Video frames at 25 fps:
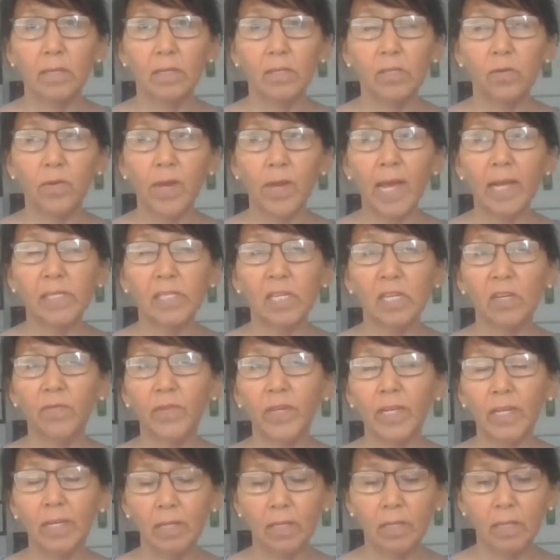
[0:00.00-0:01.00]
You can't
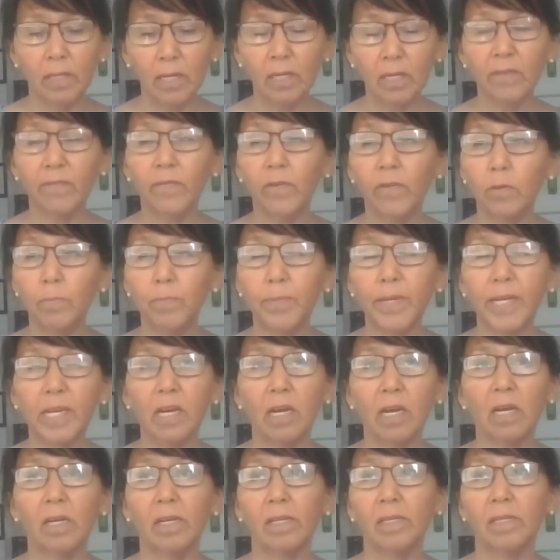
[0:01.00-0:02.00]
even eat the liver
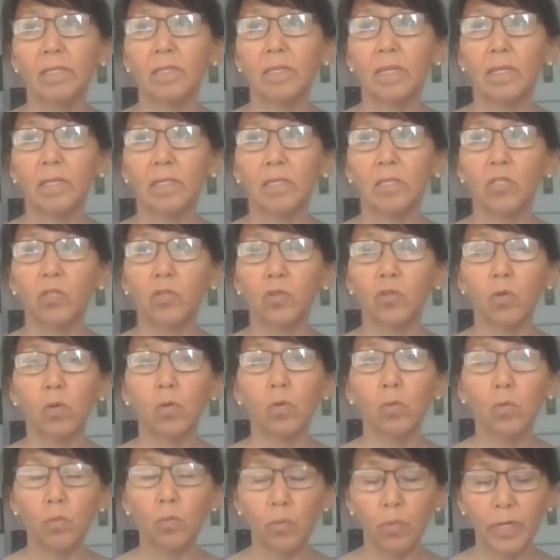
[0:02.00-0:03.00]
because it's
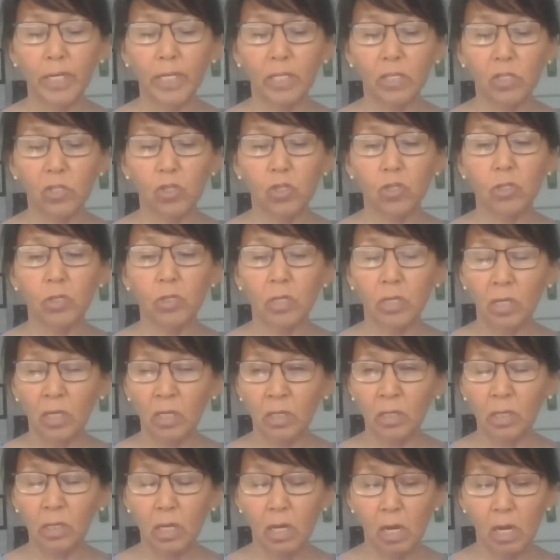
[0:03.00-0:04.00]
so rich in
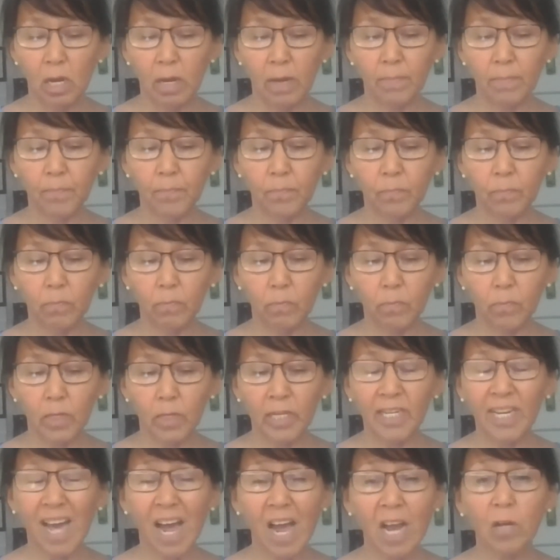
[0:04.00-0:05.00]

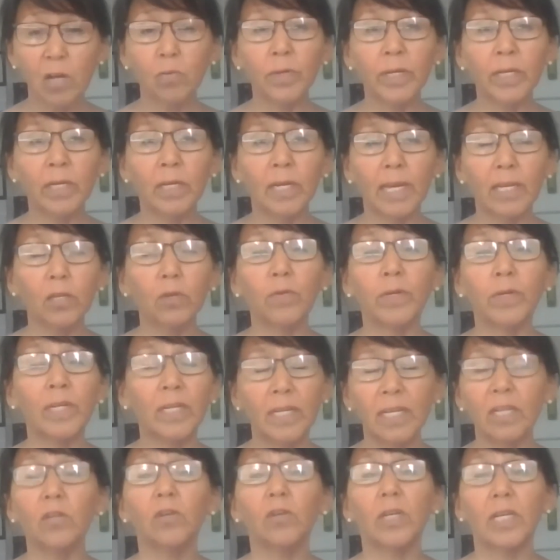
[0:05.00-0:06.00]
iron. Like you can
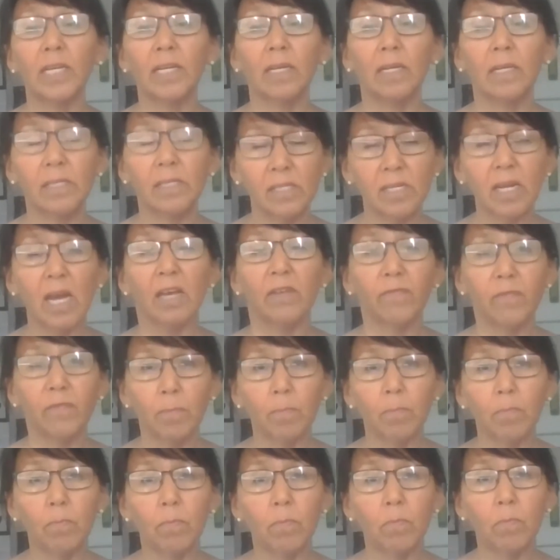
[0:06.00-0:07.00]
literally die
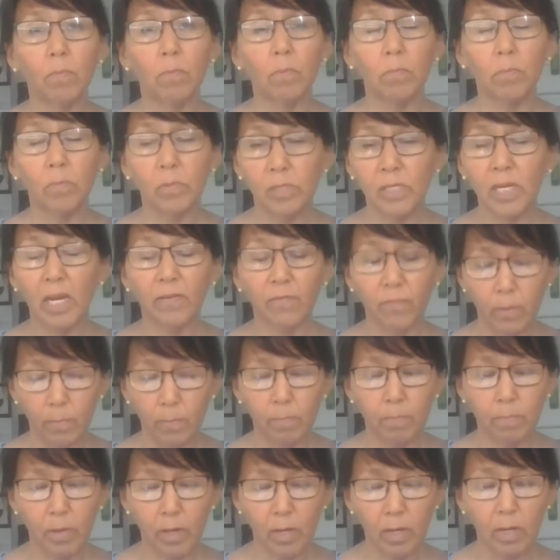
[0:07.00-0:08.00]
from
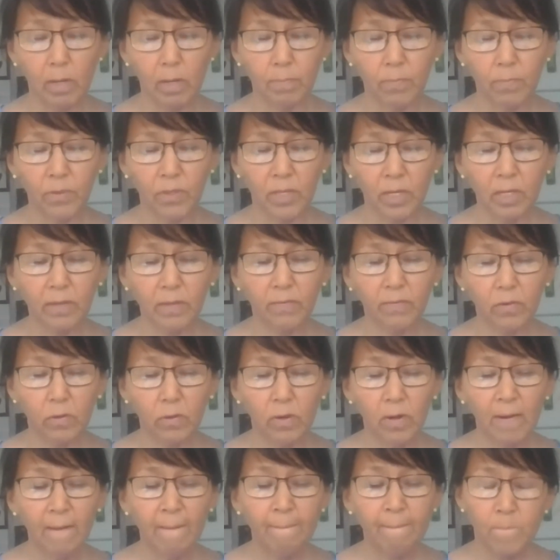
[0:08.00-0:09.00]
the liver.
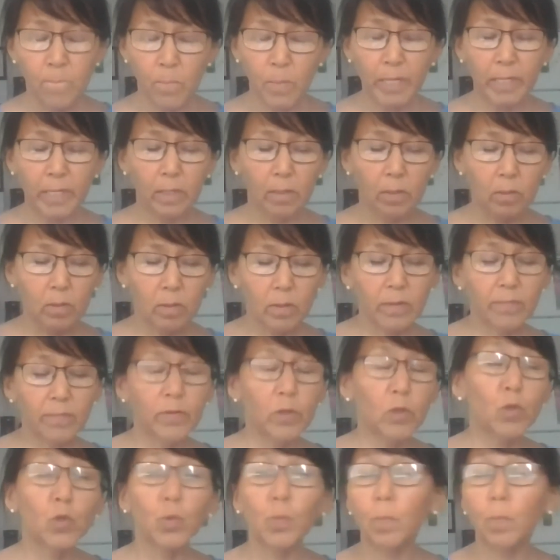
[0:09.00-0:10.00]
But if
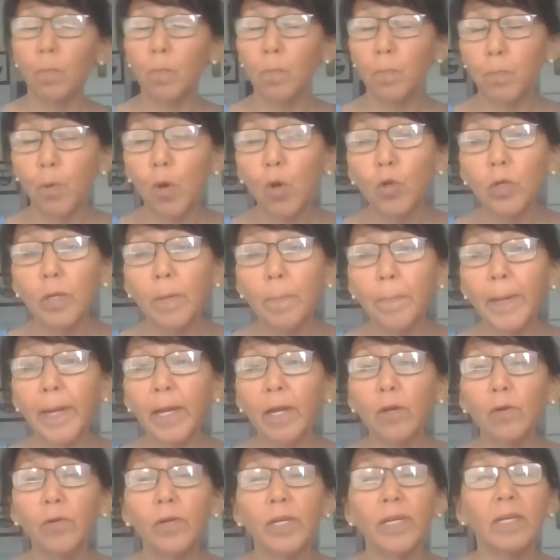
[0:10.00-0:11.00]
you cook polar
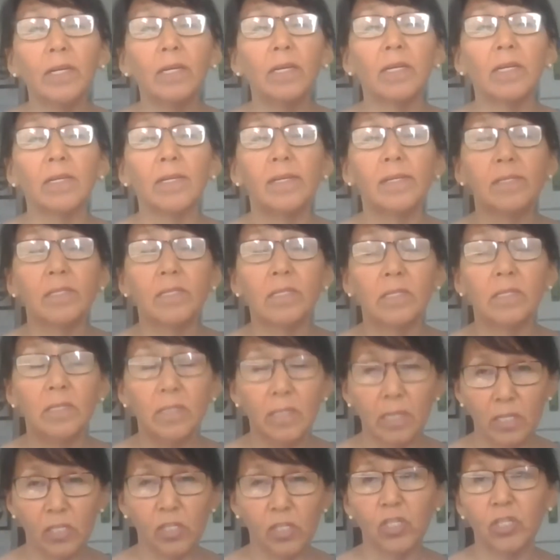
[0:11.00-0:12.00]
bear, it is
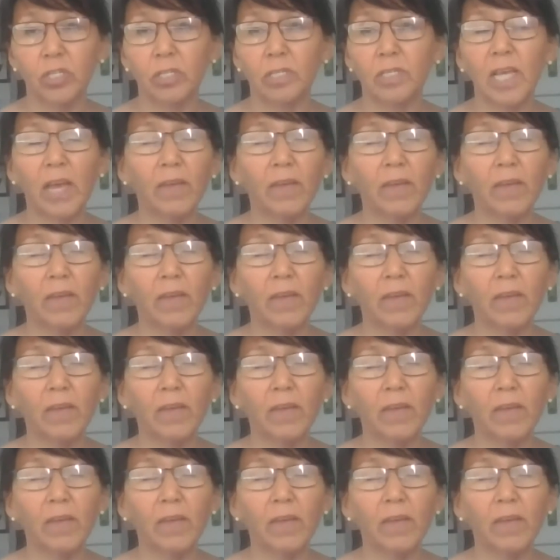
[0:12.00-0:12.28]
delicious.